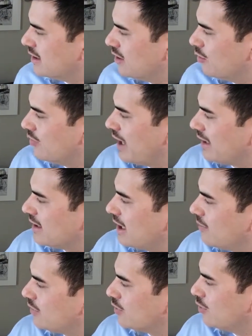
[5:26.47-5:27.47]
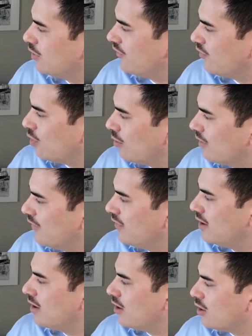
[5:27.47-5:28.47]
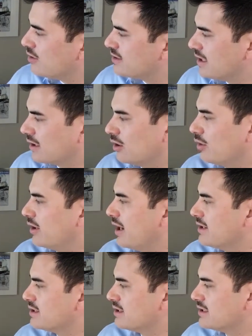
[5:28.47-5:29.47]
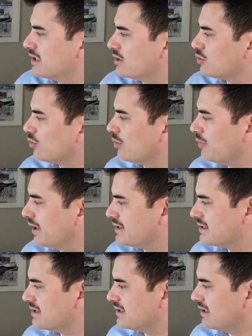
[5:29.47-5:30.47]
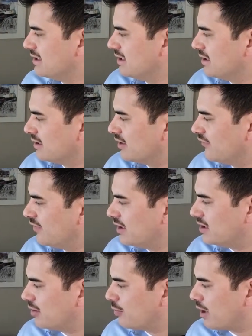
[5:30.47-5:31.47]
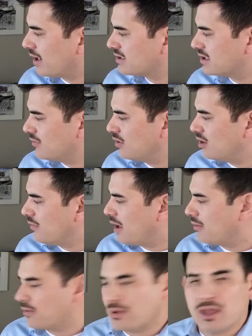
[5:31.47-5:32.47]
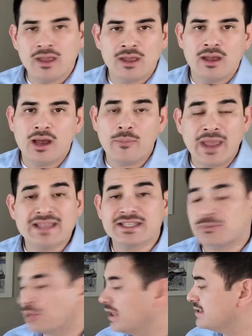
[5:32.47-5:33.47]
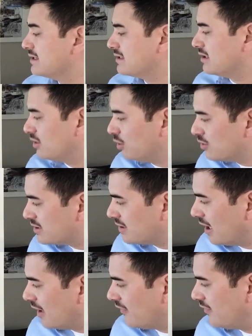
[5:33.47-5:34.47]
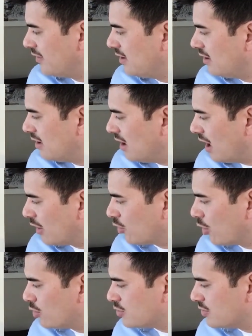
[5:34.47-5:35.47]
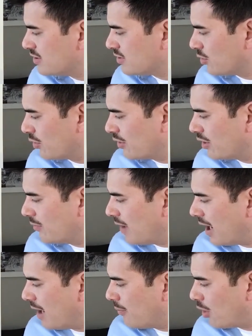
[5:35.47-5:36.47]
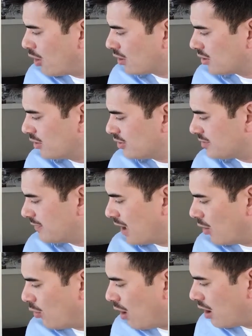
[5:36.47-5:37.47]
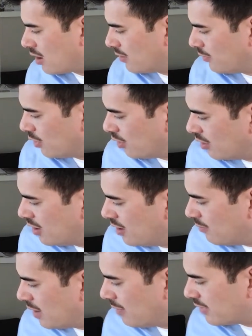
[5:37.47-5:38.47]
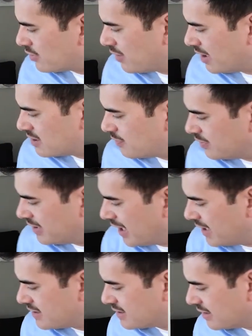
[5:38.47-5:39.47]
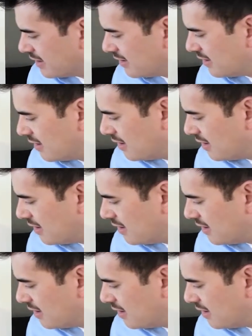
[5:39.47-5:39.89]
And that came through the form of her saying location, central to places to eat, convenient, proximity to amazing places to do stuff, grocery store nearby, park close by, walkable, public transportation,